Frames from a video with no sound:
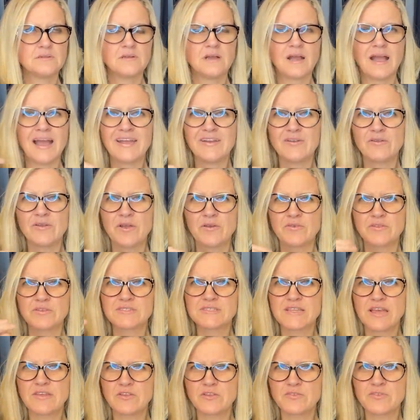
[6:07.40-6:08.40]
I don't know.
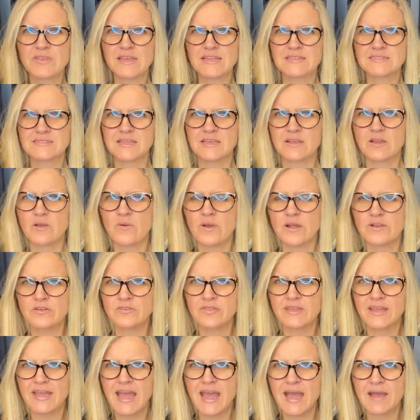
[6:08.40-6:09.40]
There's other things that go under
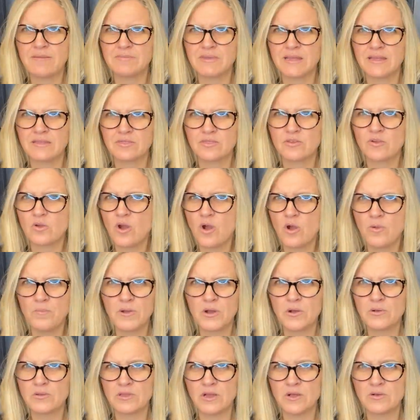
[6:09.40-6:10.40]
the cabinet. They're all
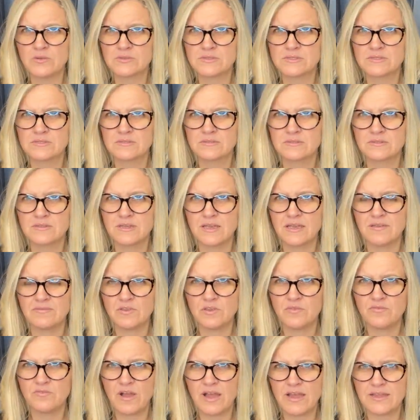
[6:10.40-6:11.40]
BOLOs. If
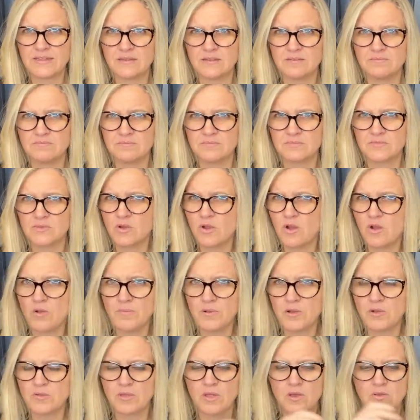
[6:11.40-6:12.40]
you find them, they're all
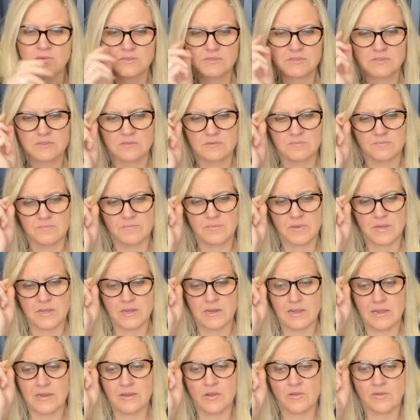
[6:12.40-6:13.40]
BOLOs.
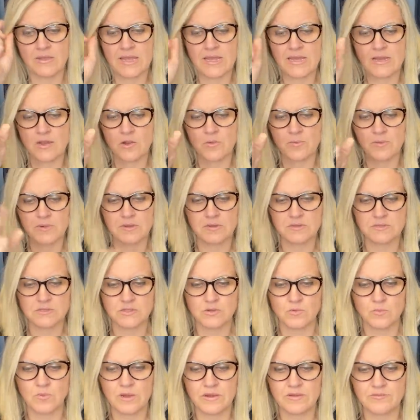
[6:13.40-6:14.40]
But I know can openers
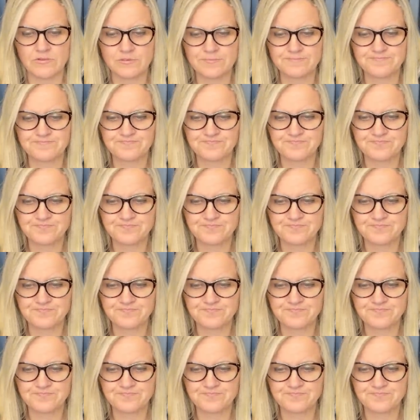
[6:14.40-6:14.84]
are one of them.